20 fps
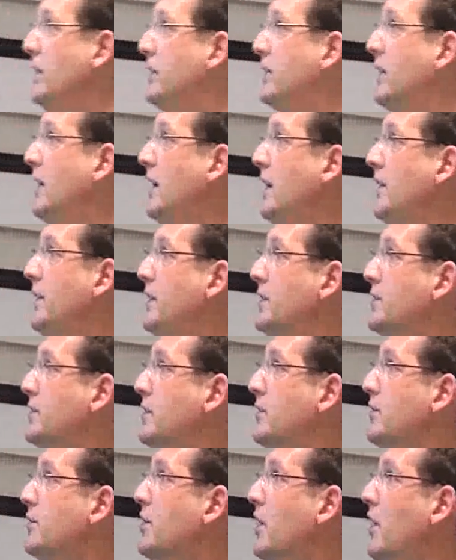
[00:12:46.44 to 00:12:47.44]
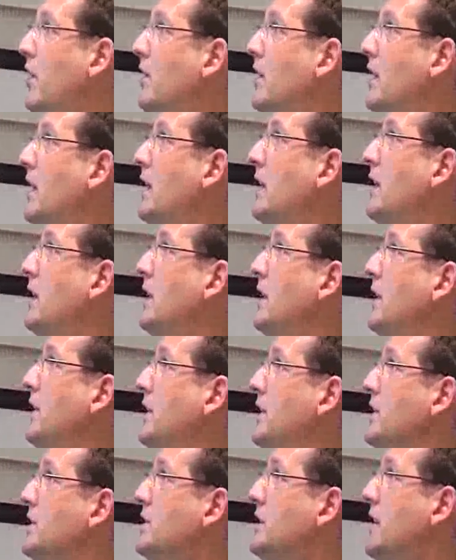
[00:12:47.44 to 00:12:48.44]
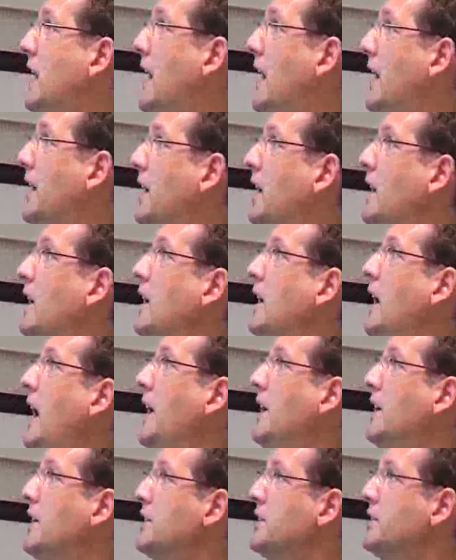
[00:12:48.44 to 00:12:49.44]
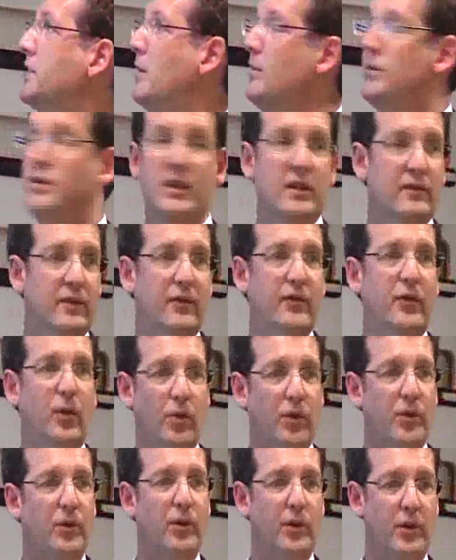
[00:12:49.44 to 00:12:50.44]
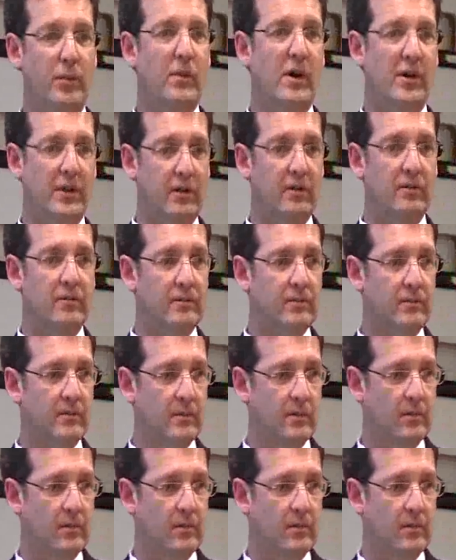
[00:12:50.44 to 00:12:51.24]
with this controller, this data, and an assumption of a fourth order model?